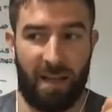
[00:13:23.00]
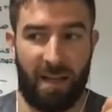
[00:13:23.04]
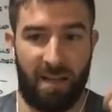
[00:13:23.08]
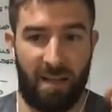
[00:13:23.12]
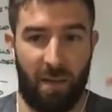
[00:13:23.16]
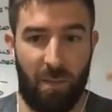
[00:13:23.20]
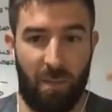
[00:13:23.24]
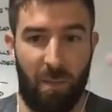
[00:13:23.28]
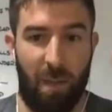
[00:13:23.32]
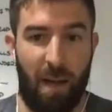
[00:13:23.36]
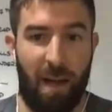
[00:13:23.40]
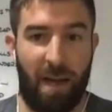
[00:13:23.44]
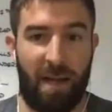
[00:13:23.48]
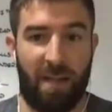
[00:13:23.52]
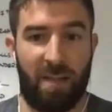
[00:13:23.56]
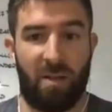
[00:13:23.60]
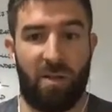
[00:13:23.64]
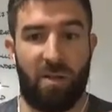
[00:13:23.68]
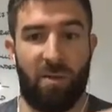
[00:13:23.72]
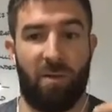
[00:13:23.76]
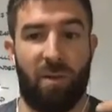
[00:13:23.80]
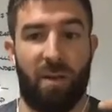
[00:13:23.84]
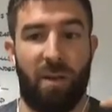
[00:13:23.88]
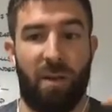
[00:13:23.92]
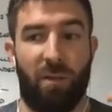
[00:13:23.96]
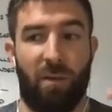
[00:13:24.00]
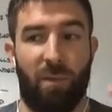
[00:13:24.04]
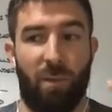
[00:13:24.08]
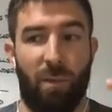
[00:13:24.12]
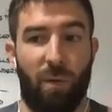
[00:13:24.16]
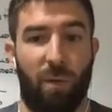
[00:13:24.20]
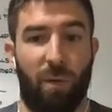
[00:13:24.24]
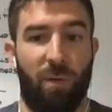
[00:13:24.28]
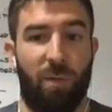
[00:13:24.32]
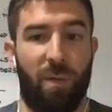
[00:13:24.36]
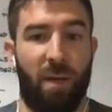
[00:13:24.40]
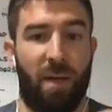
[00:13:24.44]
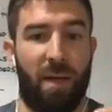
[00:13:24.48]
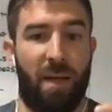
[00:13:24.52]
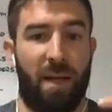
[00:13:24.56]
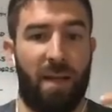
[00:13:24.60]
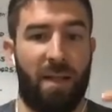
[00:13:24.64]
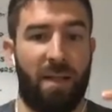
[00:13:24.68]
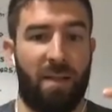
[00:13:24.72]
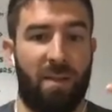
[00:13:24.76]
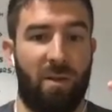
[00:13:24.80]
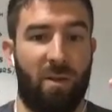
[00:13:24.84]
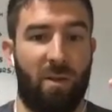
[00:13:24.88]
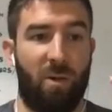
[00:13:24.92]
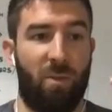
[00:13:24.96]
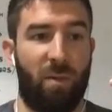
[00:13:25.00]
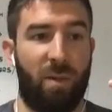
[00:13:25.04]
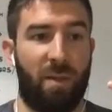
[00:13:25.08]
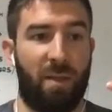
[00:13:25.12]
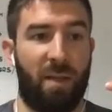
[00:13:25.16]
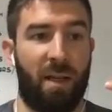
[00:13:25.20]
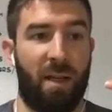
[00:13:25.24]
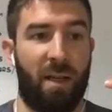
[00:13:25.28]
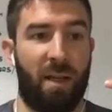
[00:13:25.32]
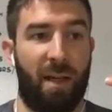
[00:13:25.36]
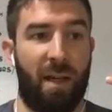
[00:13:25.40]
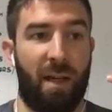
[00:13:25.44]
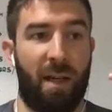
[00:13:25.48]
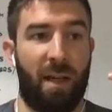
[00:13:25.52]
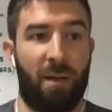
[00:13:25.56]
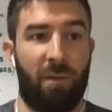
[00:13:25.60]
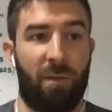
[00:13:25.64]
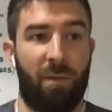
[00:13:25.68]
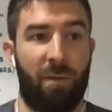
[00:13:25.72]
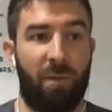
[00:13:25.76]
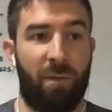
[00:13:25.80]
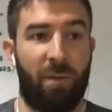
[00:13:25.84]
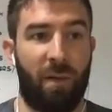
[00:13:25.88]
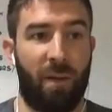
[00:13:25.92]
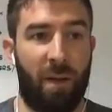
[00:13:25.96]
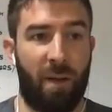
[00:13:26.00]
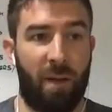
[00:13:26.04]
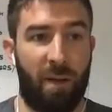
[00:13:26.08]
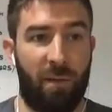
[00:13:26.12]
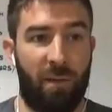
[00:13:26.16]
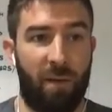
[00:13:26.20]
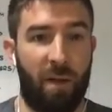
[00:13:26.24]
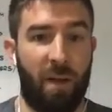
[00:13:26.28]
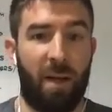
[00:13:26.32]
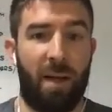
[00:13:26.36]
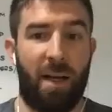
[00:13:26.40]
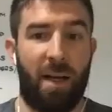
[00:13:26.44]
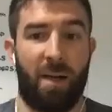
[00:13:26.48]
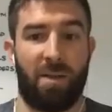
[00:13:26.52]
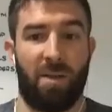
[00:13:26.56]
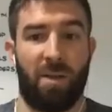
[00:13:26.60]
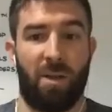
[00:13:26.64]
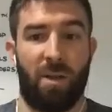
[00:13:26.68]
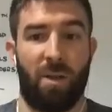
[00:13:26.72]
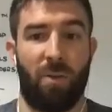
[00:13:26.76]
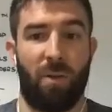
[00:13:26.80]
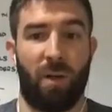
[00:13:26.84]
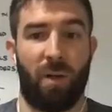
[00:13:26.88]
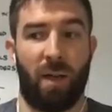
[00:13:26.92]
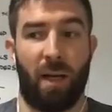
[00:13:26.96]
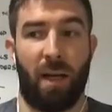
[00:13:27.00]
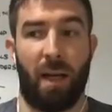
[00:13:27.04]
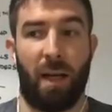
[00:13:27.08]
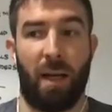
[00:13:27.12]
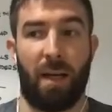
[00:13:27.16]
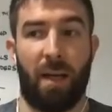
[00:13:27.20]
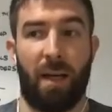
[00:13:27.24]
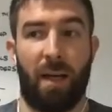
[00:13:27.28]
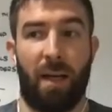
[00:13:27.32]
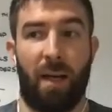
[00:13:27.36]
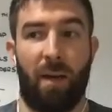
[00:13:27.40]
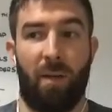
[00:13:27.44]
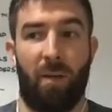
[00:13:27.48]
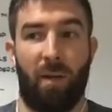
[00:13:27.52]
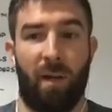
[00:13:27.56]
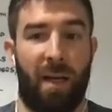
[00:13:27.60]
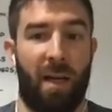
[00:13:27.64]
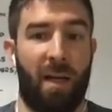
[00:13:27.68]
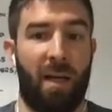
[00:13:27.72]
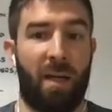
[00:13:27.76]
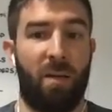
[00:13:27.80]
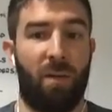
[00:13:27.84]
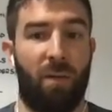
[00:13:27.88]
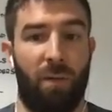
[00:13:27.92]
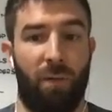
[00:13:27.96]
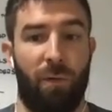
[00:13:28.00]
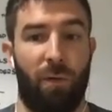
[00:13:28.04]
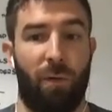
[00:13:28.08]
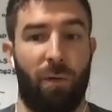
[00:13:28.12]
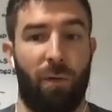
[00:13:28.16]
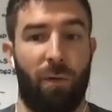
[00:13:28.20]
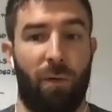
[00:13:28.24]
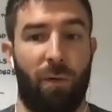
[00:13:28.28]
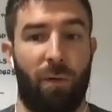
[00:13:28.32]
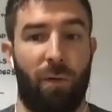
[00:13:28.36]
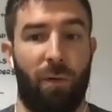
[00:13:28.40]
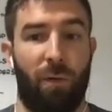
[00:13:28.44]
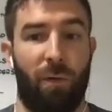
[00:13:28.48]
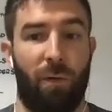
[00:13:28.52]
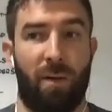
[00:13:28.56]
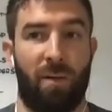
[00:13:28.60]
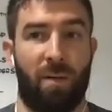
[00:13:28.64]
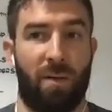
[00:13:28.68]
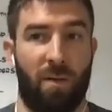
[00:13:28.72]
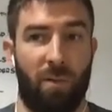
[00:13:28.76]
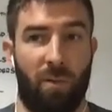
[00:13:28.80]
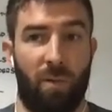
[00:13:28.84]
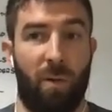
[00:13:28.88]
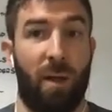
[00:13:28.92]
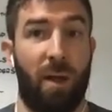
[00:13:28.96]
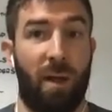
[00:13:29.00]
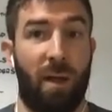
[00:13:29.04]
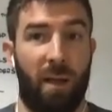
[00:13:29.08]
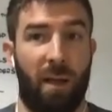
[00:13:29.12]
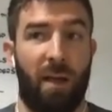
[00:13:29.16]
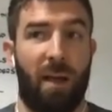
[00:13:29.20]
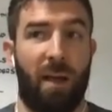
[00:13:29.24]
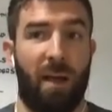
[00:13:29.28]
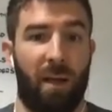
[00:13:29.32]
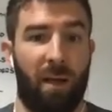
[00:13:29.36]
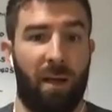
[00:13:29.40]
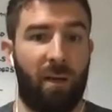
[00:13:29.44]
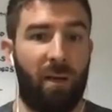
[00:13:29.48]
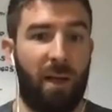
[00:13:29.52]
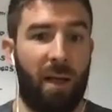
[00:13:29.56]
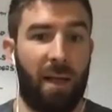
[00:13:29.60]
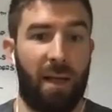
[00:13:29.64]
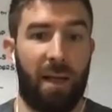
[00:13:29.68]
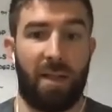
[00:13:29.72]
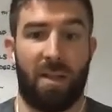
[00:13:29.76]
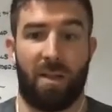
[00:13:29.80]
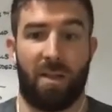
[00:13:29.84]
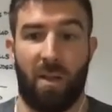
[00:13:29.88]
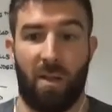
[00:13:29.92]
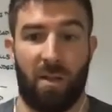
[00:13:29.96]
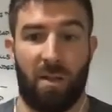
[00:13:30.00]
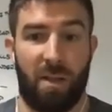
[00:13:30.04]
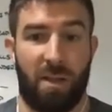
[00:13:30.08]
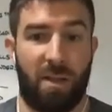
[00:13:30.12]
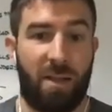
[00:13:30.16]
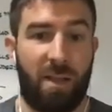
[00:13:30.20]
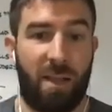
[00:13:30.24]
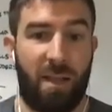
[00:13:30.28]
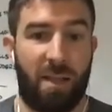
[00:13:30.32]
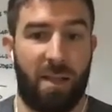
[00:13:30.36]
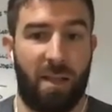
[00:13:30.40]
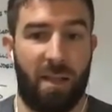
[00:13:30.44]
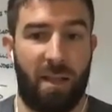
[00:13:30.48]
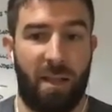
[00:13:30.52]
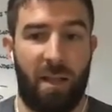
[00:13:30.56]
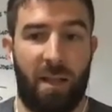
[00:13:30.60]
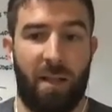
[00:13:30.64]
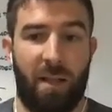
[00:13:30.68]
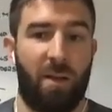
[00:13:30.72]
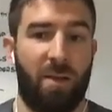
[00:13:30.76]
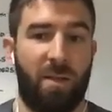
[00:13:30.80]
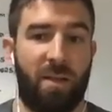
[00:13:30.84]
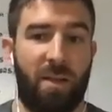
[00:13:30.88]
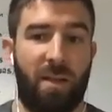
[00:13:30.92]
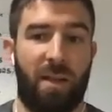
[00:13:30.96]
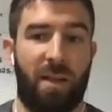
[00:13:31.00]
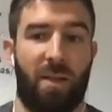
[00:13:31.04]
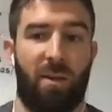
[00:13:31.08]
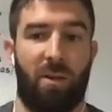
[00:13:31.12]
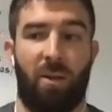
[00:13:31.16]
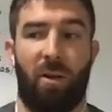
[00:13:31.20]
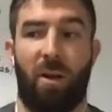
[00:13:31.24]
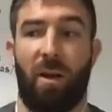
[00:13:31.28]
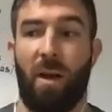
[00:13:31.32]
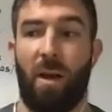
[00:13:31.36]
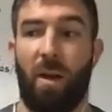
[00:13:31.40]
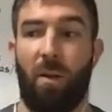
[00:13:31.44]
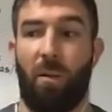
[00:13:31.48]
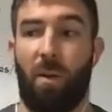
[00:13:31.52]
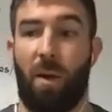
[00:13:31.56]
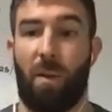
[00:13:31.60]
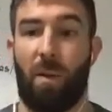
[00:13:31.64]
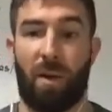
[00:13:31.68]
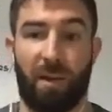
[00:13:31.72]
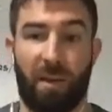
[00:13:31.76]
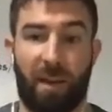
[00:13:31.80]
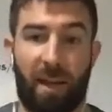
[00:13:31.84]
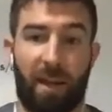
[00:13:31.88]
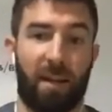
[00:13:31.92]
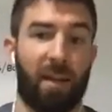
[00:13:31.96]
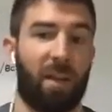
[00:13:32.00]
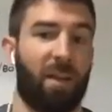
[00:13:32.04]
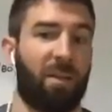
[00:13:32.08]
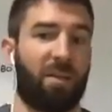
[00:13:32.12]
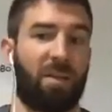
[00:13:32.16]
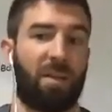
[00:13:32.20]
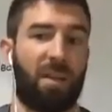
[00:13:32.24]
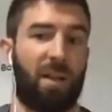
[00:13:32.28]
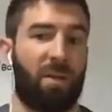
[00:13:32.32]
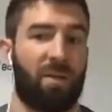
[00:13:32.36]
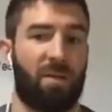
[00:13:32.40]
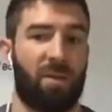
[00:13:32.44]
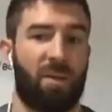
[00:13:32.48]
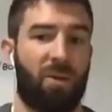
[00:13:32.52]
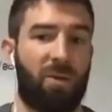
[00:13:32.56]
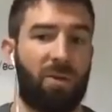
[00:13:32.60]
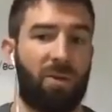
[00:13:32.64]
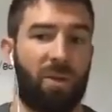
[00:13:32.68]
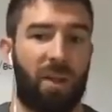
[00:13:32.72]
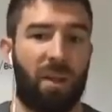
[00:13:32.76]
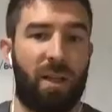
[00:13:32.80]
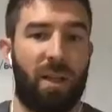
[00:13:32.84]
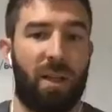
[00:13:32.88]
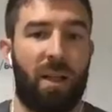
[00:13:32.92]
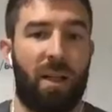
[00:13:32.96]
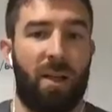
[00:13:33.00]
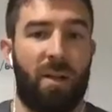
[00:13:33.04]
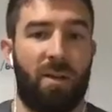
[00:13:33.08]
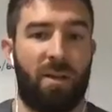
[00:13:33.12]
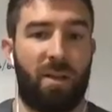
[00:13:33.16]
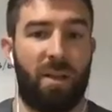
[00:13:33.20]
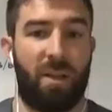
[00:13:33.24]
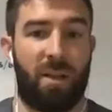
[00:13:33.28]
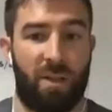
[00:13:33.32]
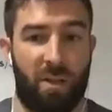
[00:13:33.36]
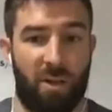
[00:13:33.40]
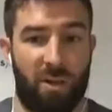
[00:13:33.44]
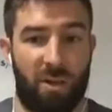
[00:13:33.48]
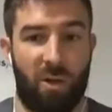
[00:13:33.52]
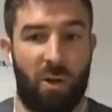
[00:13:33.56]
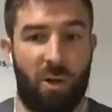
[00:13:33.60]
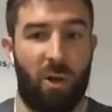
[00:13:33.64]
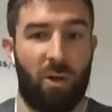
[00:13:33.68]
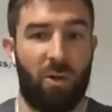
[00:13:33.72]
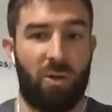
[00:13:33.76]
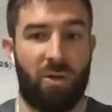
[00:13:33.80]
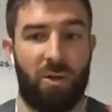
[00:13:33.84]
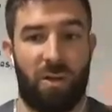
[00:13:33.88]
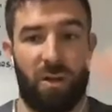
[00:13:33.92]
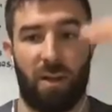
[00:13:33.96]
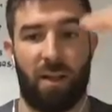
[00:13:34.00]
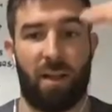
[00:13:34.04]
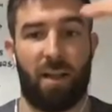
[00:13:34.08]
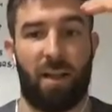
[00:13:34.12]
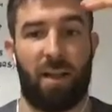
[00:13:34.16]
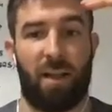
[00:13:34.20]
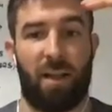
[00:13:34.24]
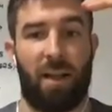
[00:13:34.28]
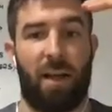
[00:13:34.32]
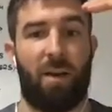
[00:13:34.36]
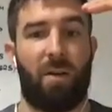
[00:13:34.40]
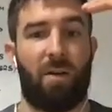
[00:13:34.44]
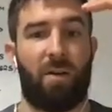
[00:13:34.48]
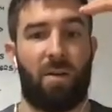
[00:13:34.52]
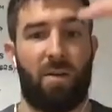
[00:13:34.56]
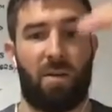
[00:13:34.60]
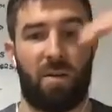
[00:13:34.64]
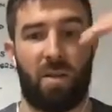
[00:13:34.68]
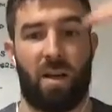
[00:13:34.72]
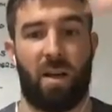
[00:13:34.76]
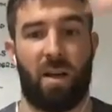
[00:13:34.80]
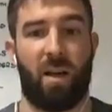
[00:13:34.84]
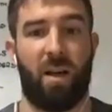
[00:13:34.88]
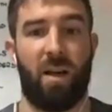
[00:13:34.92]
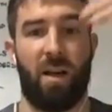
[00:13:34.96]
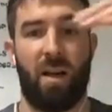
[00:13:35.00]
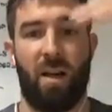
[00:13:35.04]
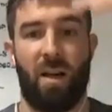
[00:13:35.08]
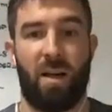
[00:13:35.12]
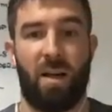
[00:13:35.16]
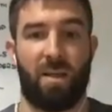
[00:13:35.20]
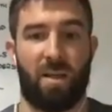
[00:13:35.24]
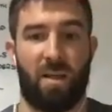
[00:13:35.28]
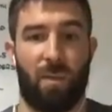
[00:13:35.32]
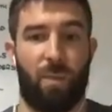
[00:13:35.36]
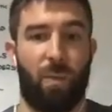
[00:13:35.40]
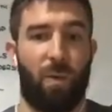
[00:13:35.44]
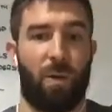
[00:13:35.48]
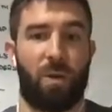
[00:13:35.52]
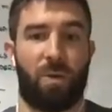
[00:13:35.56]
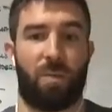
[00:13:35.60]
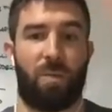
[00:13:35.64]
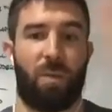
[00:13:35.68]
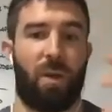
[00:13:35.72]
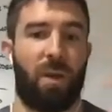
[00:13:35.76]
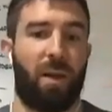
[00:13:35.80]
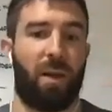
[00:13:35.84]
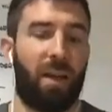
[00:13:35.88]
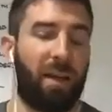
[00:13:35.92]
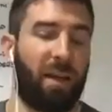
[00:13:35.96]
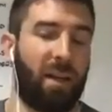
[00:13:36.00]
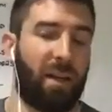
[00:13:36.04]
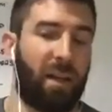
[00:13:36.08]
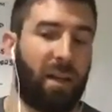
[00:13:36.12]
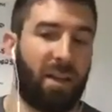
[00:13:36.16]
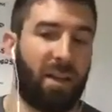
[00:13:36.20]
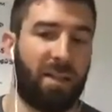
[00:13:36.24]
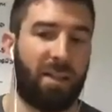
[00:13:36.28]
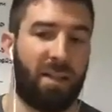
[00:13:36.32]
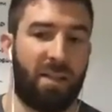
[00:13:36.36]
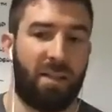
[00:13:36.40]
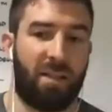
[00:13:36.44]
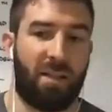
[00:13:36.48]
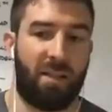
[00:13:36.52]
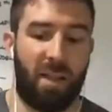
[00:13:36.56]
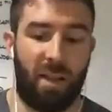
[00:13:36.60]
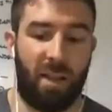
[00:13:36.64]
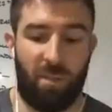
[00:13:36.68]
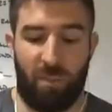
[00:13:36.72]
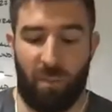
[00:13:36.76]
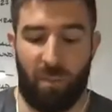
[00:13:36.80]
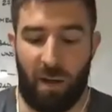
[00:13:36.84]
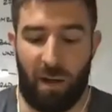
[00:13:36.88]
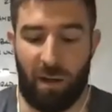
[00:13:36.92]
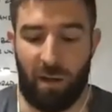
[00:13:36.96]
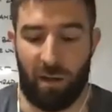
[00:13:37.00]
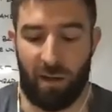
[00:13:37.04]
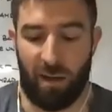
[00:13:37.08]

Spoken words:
mastery of movement. It's always like, okay, I've learned how to do a clean now. Can I do 40 kilos? Sweet, yeah, okay, let's go to 60 kilos. And then my deadlift's now 200 kilos, and it's just constantly allowing you to push. But again, I guess that's the same. Like,